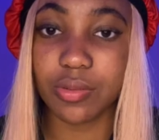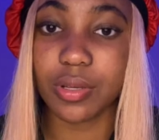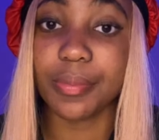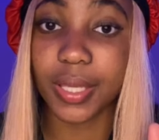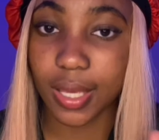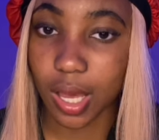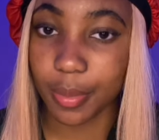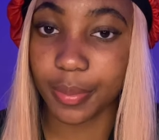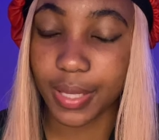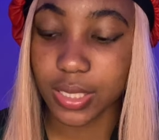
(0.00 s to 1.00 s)
with me. I'm gonna
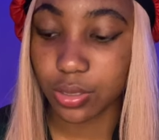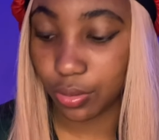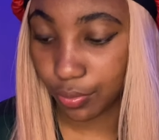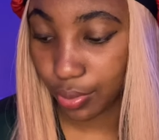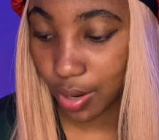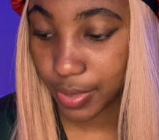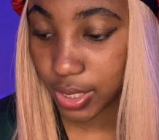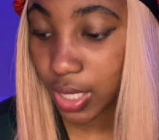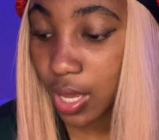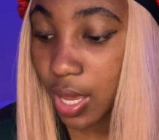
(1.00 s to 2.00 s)
bless you. Promise.
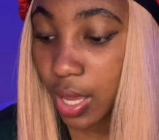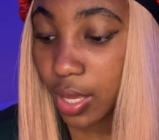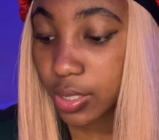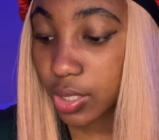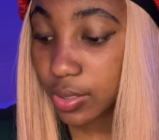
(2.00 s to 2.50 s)
So